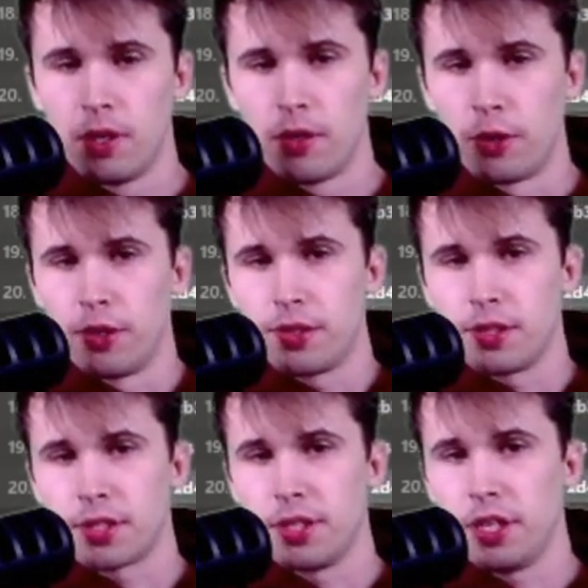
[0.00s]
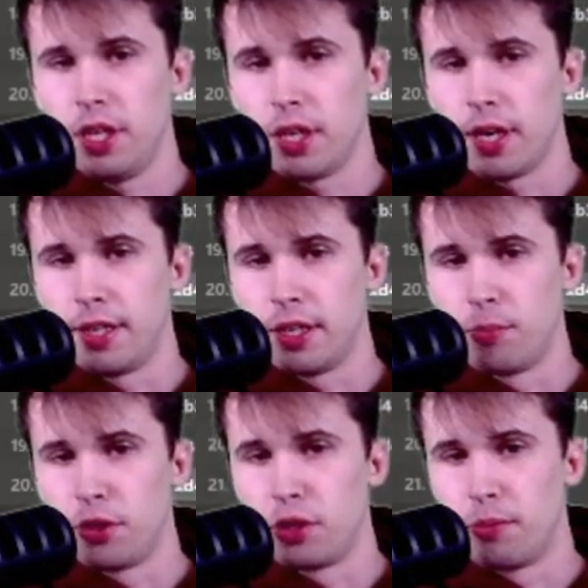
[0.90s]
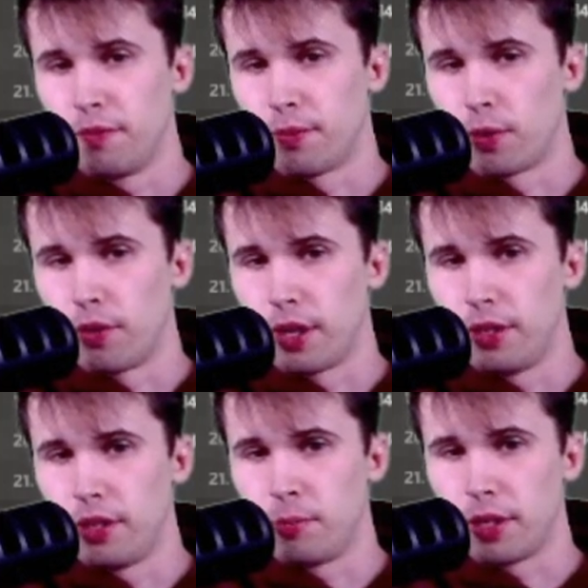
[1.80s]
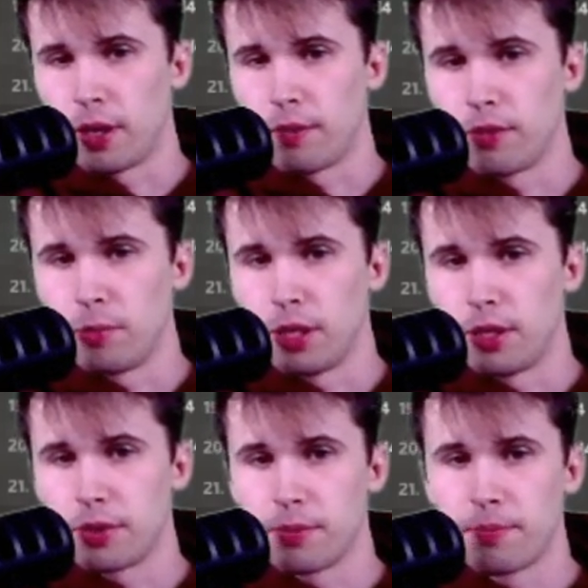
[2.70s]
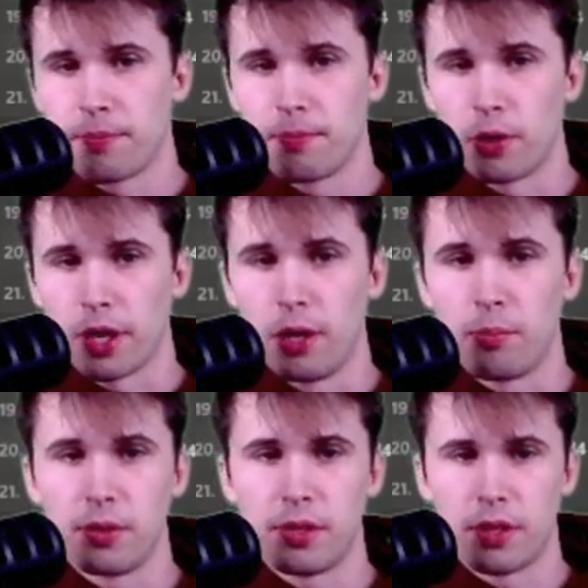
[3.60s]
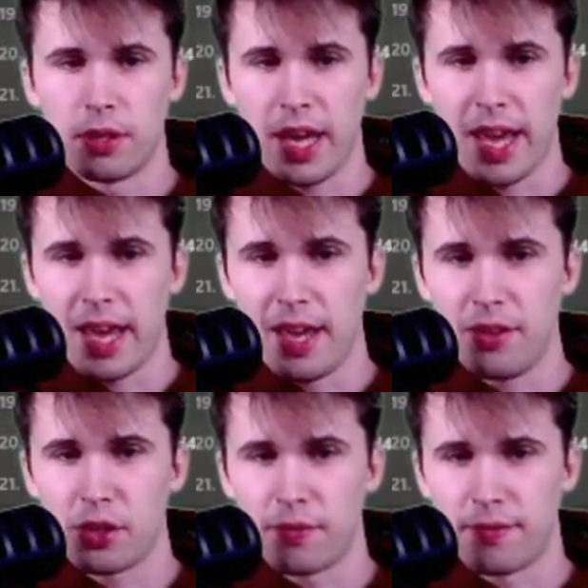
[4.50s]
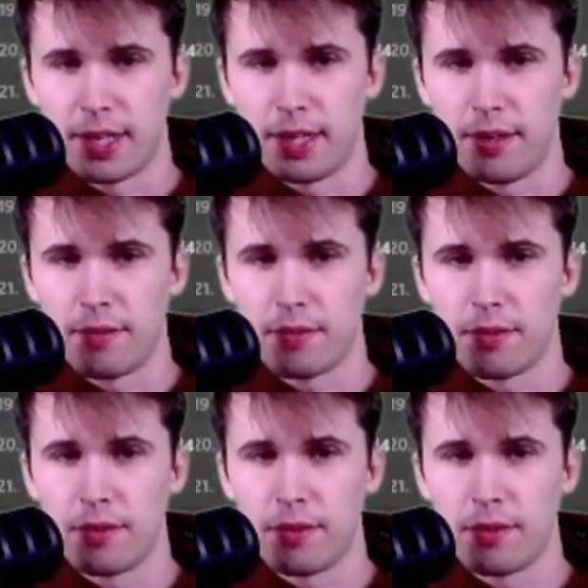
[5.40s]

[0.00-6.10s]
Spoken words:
There is a sneaky idea of bishop e4 that I need to be careful about. Okay, he puts it on h5.